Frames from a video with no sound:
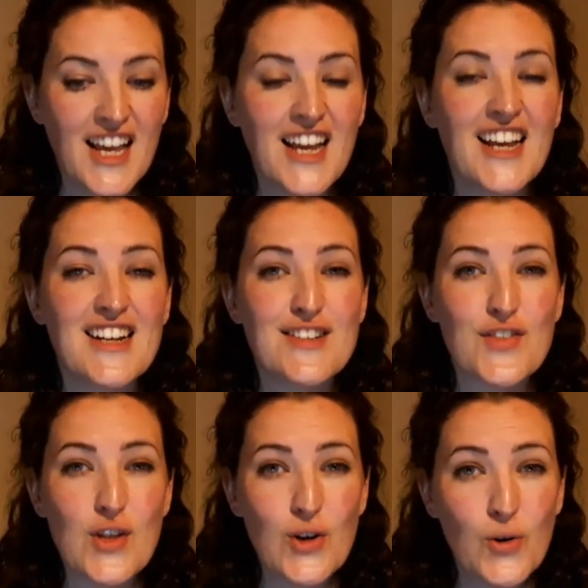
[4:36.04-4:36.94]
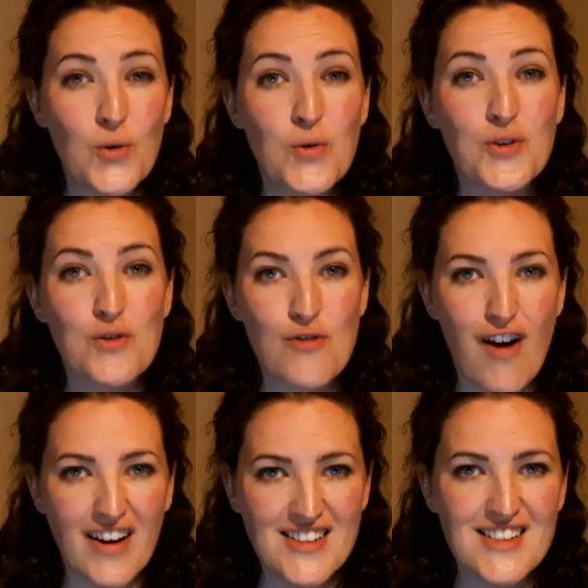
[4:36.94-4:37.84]
It is the Lord
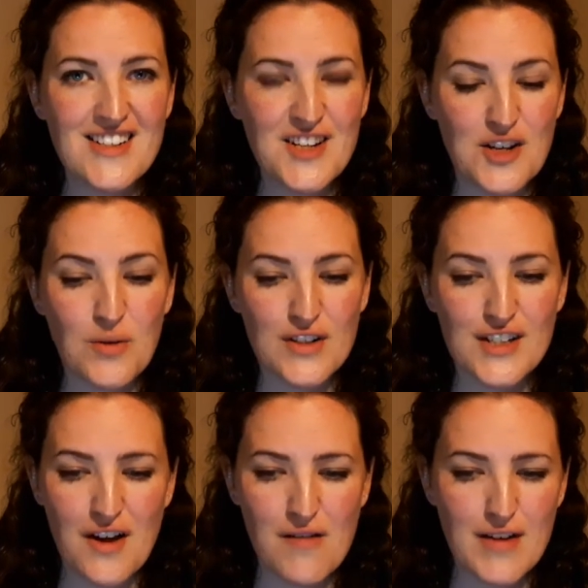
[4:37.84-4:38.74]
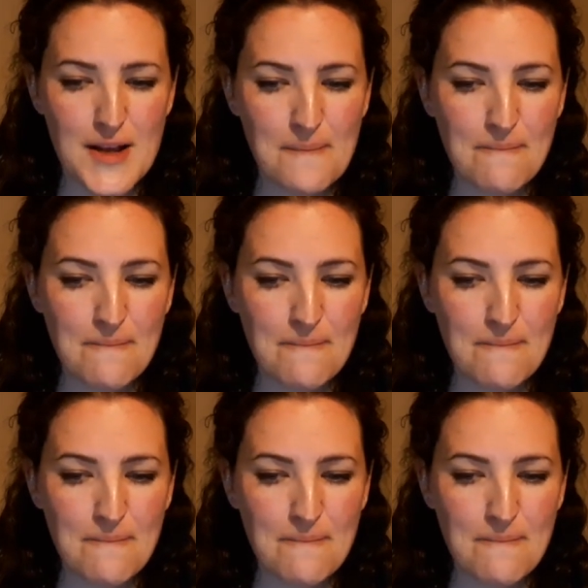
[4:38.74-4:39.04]
Christ you are serving.